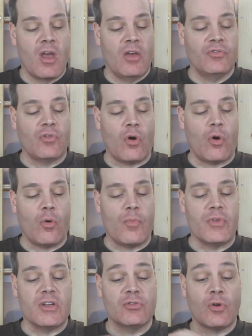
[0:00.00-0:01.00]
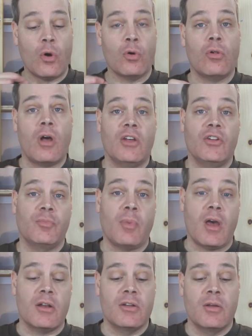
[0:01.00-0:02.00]
So the total I
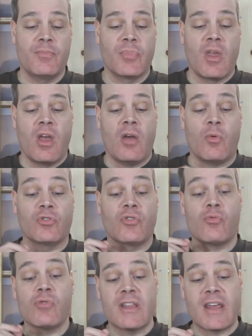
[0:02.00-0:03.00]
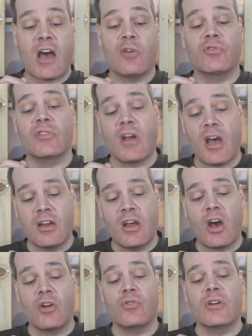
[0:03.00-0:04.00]
spent was
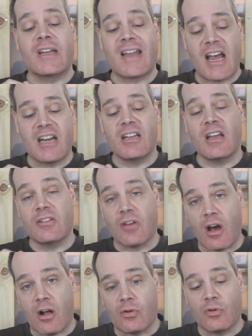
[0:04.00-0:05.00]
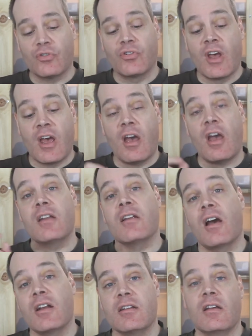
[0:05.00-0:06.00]

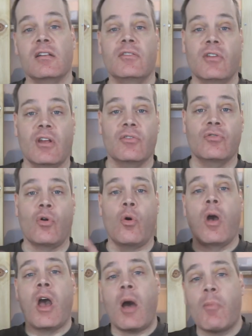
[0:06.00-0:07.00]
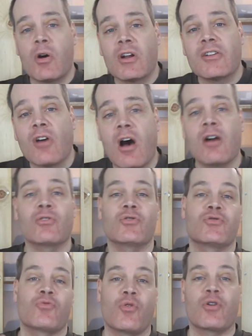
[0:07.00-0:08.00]
$3,998.98, so about a dollar
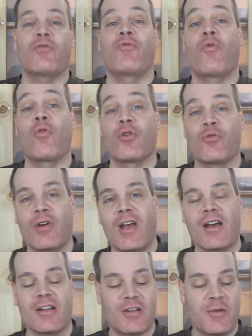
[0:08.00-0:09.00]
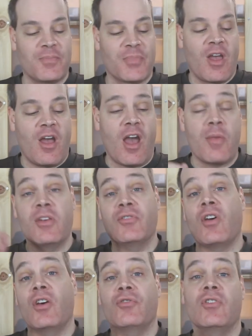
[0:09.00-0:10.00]
short of $4,000. And this
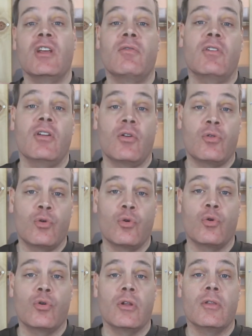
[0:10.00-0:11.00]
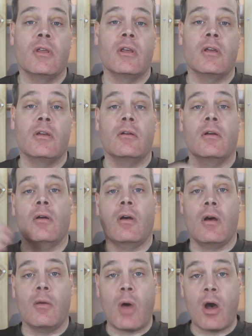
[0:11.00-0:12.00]
doesn't even include the
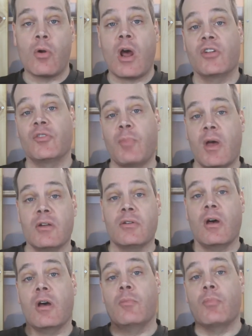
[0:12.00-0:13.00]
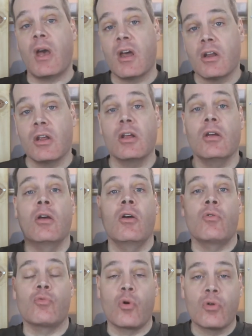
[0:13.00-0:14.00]
amount I spent on bedding,
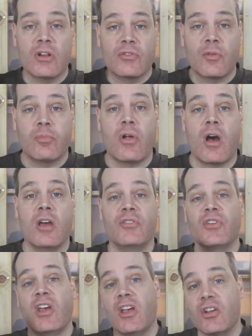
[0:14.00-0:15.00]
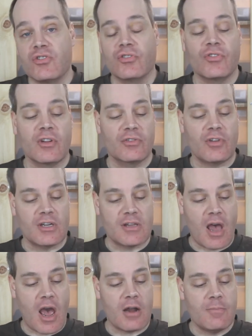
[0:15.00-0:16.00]
rodent supplies, cages, things like
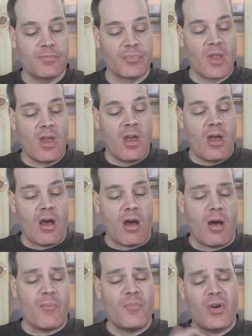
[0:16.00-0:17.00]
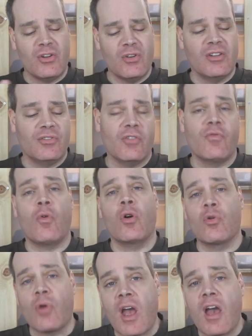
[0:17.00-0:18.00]
that. But you can see
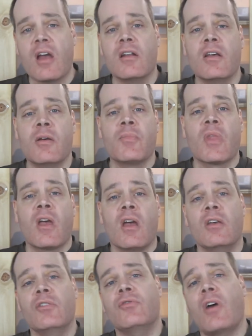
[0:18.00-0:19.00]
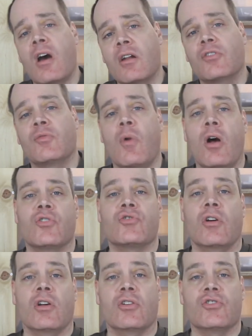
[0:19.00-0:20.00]
$4,000 is not a small
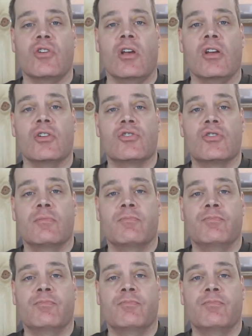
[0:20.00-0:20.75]
chunk of change.